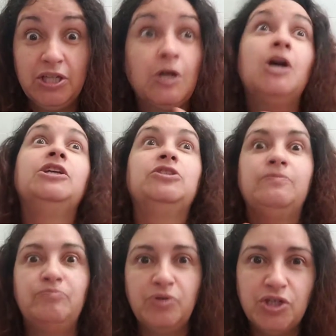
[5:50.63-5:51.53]
They're going to
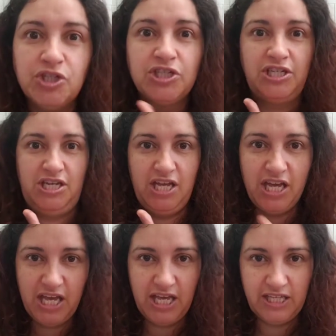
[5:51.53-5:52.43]
push
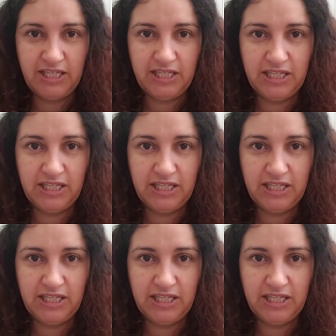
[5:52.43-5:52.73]
it.